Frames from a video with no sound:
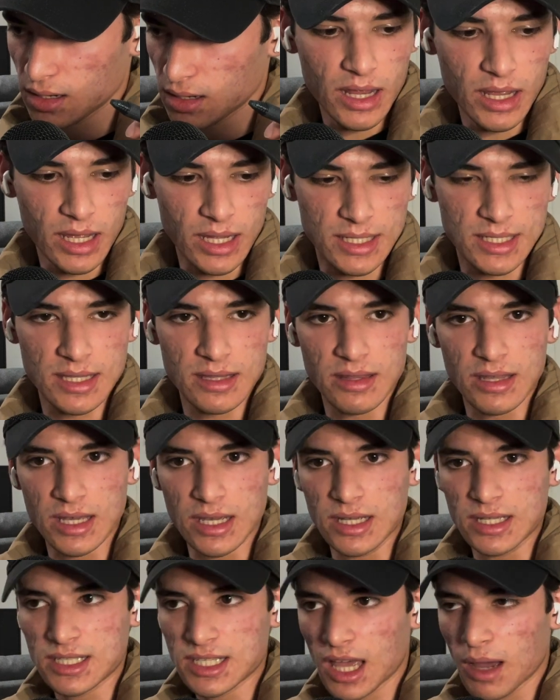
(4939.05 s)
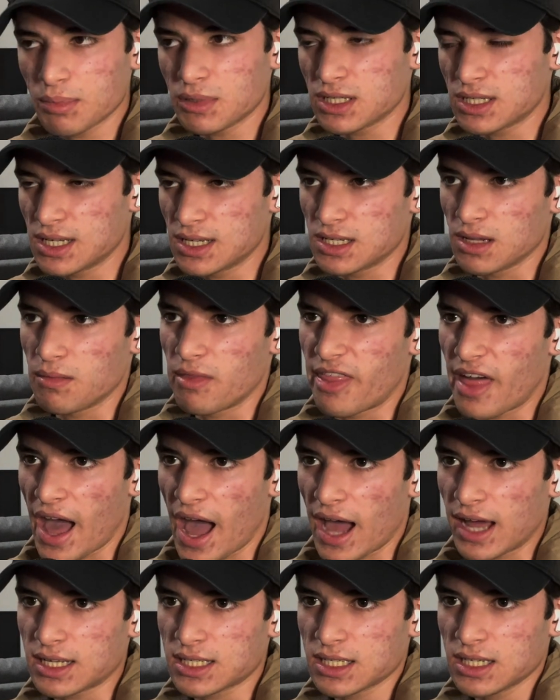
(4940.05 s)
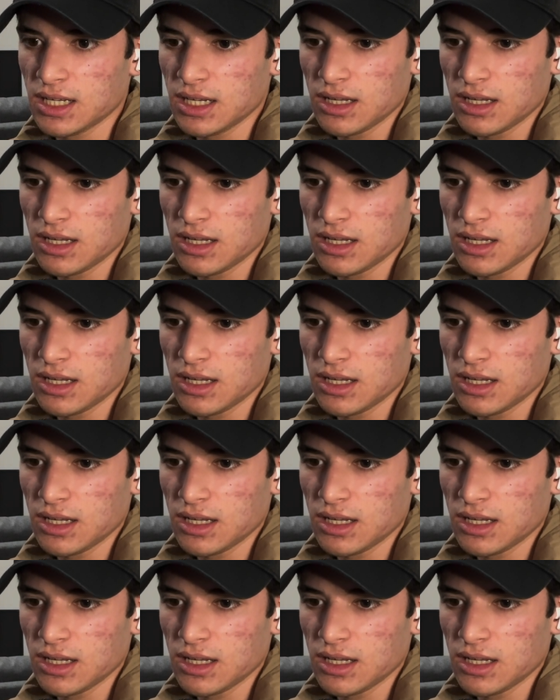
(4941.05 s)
It's the skepticism that